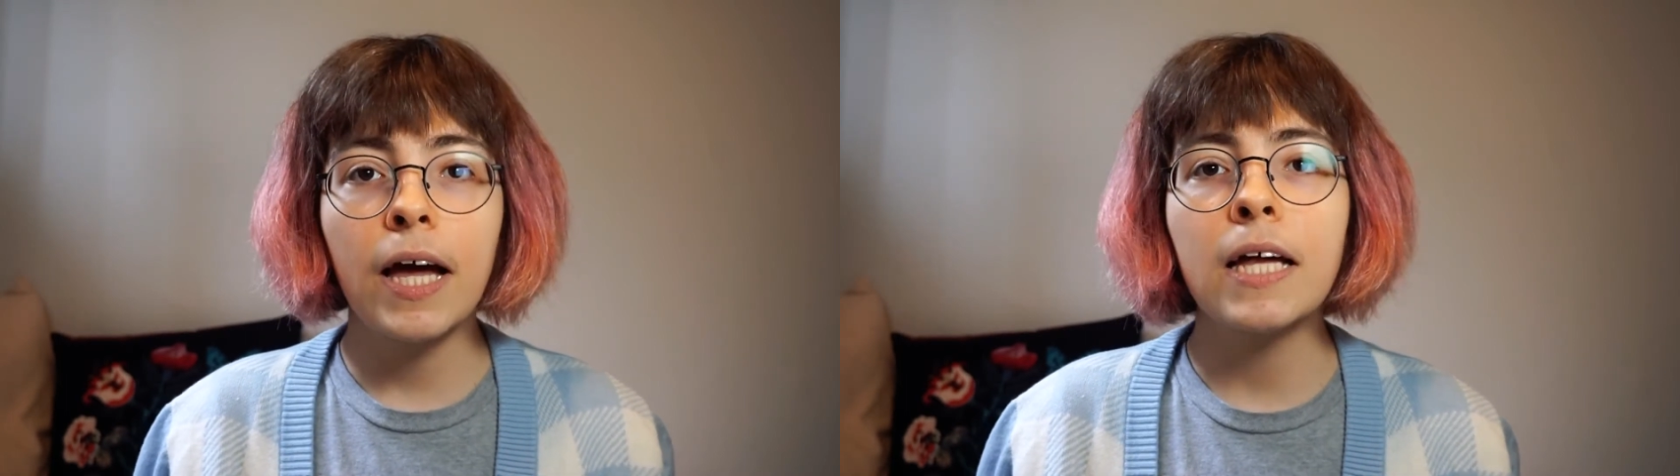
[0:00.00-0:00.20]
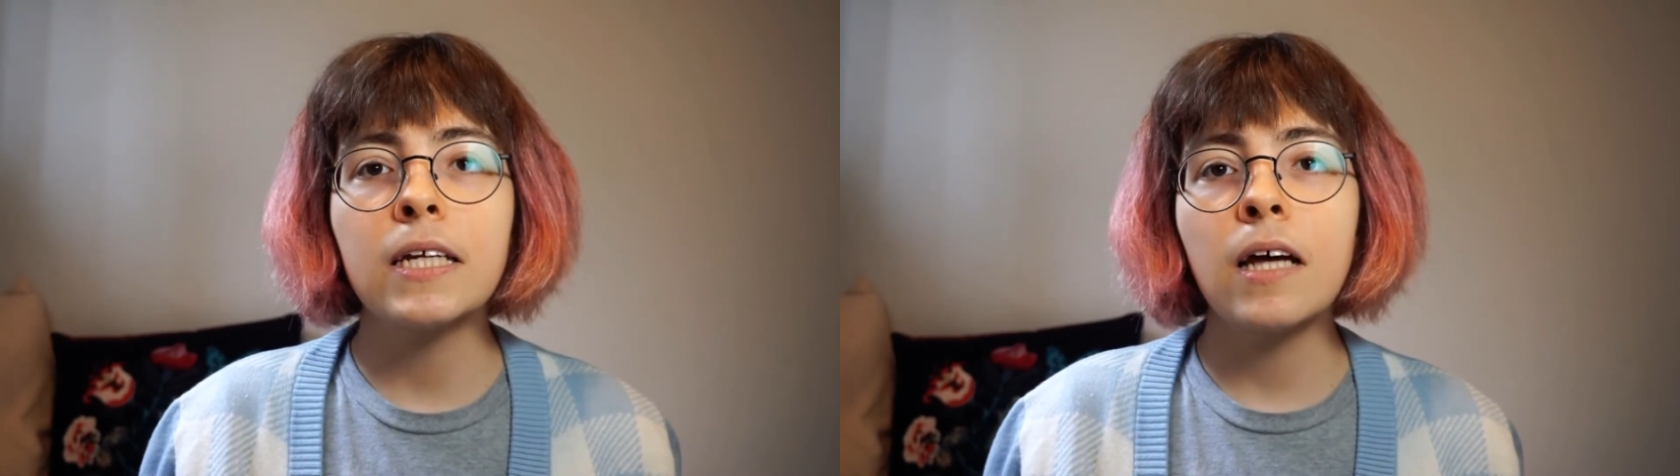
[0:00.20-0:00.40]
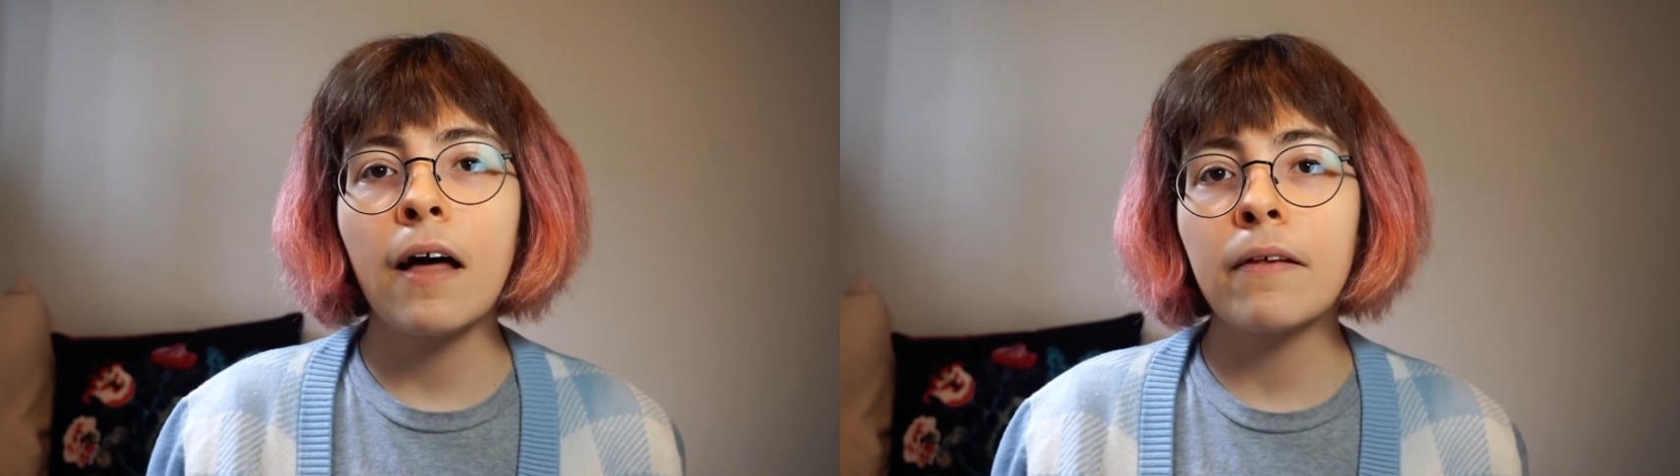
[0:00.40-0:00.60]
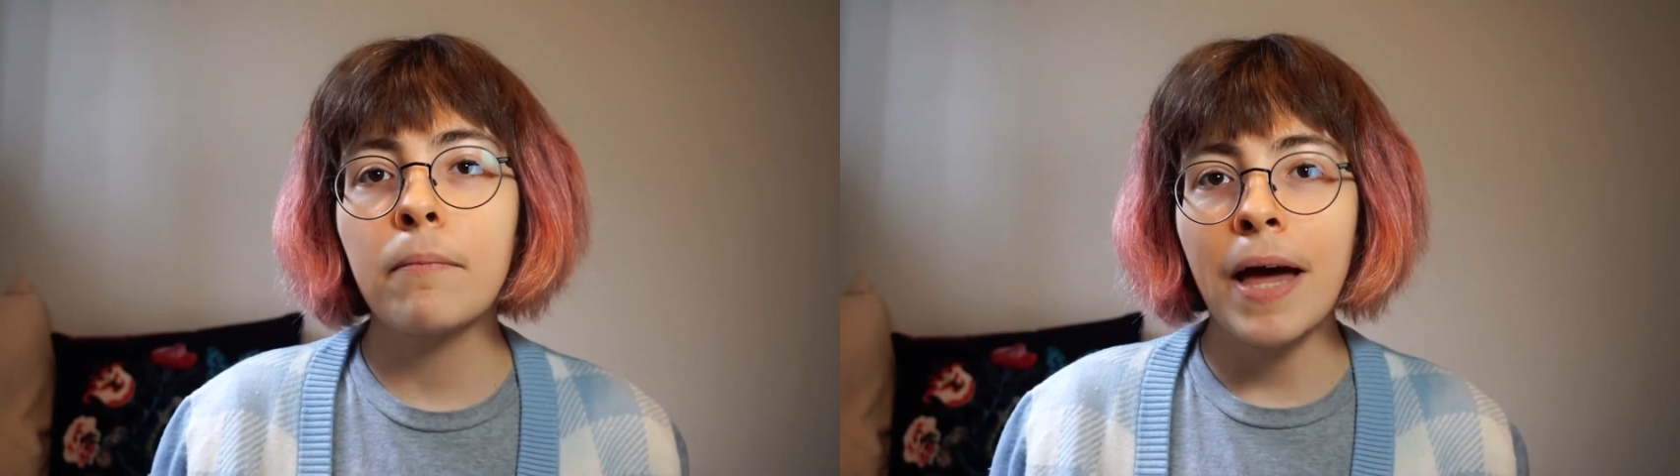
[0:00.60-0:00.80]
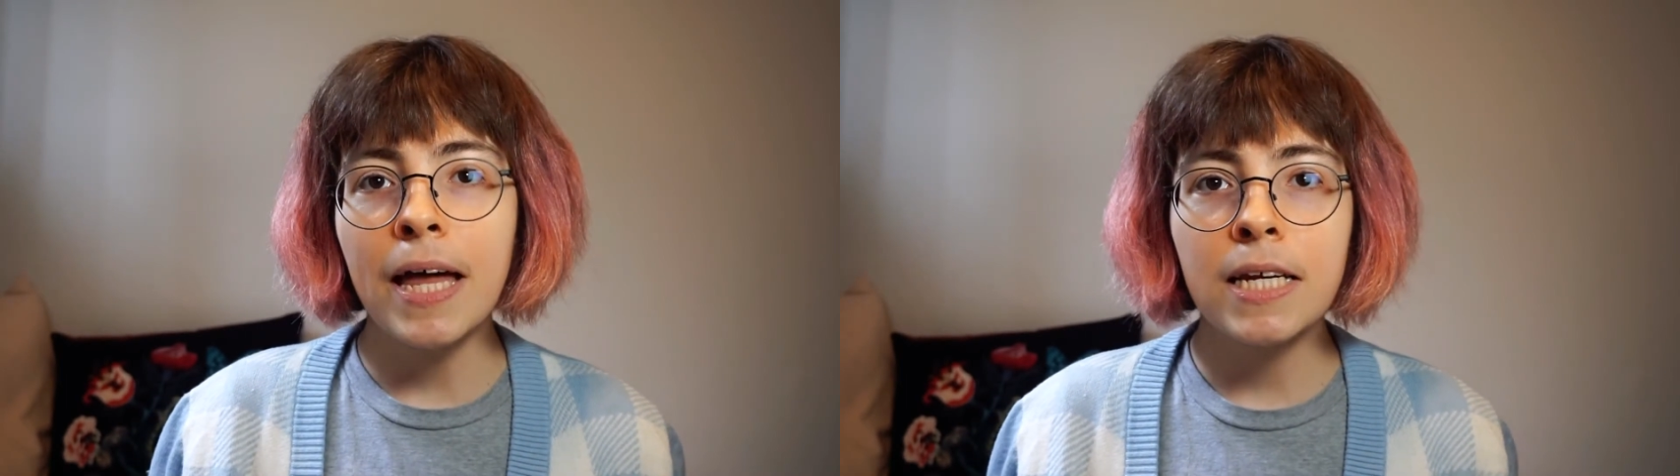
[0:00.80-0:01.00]
and other
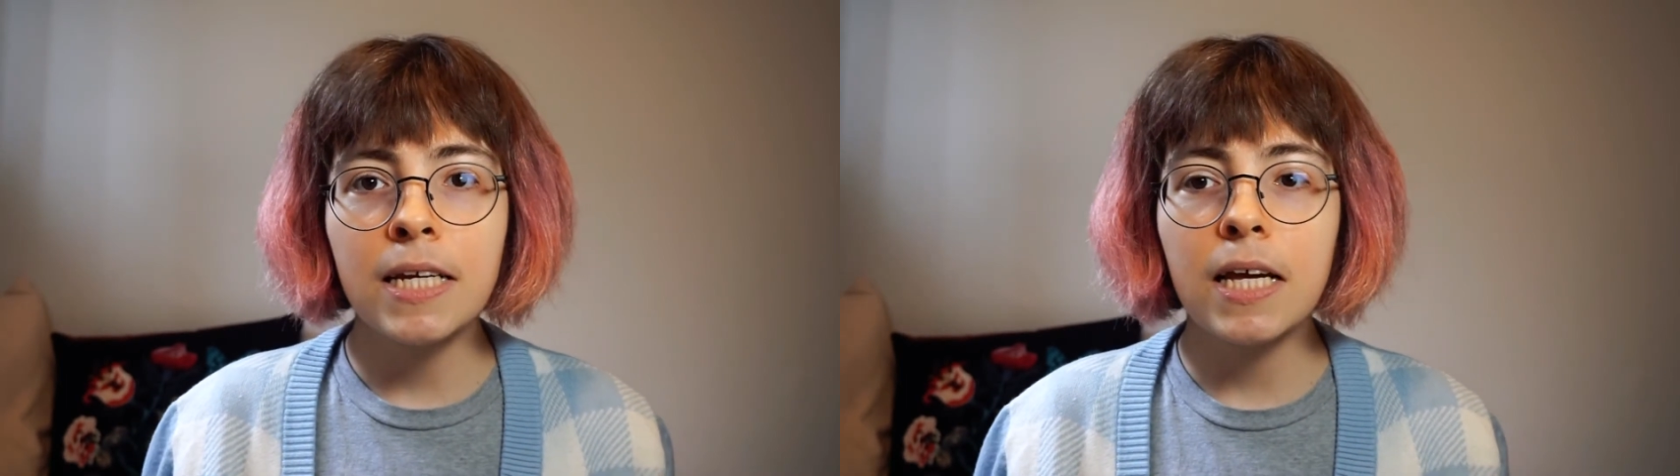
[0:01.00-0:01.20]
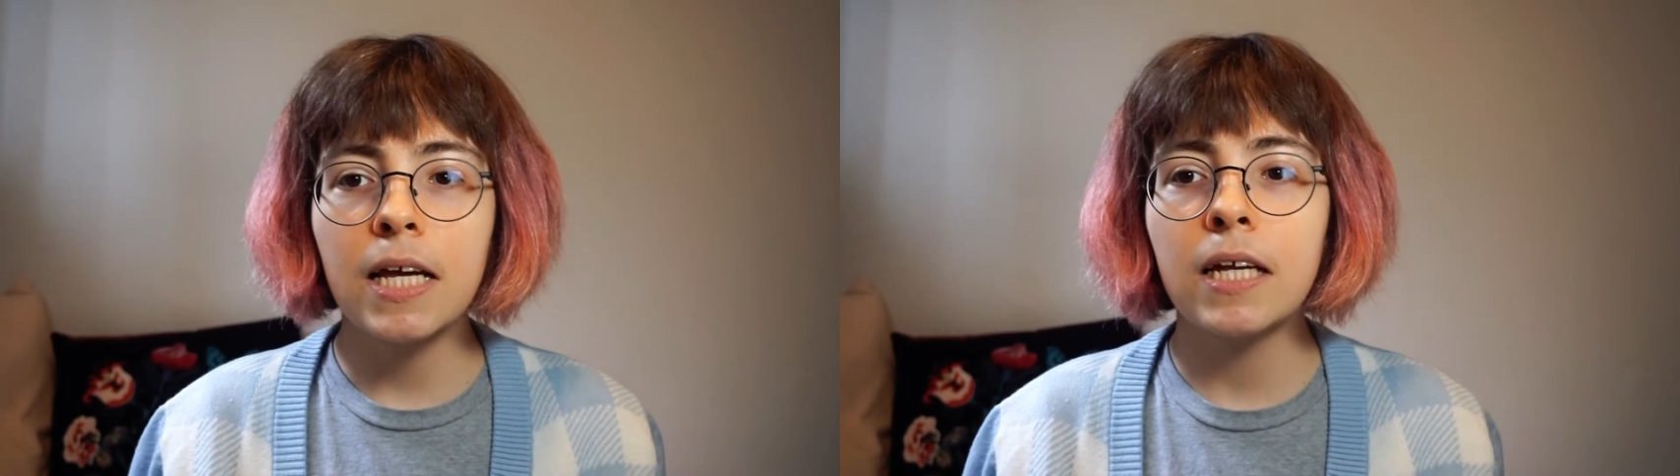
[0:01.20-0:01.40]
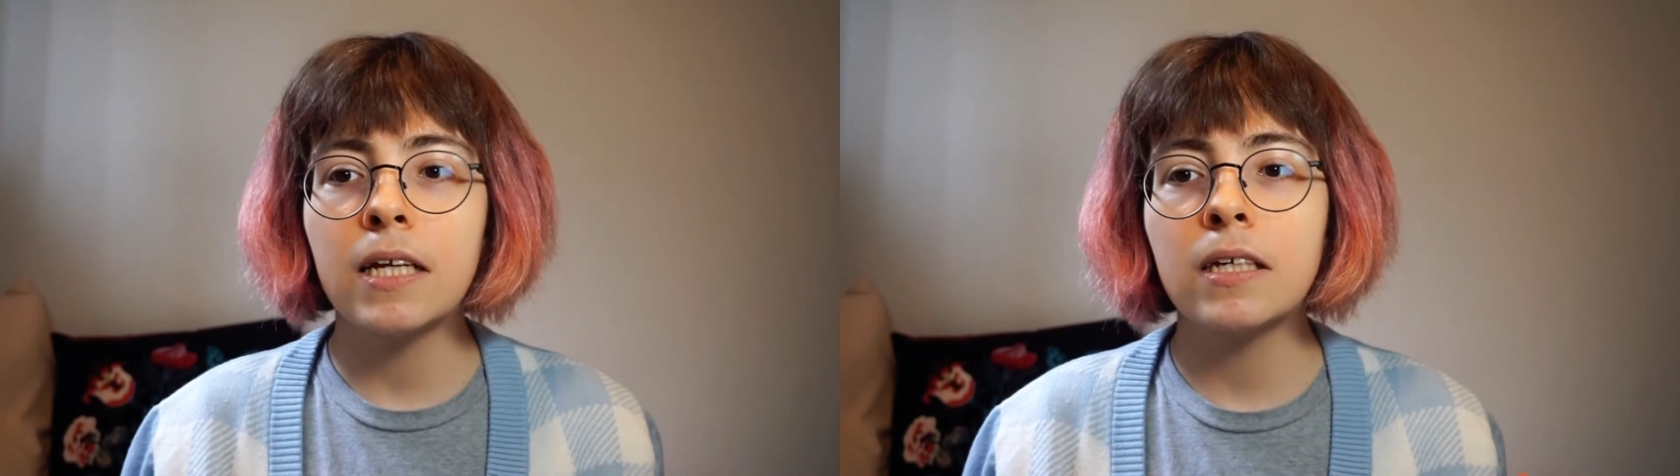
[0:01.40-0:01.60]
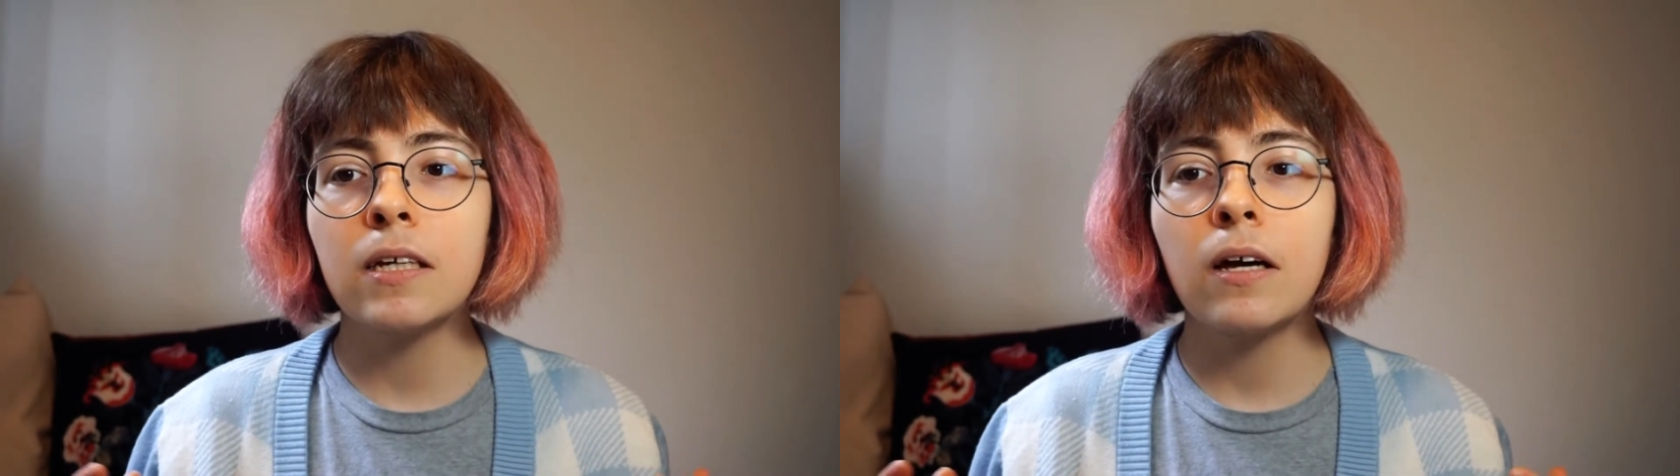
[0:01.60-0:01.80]
men in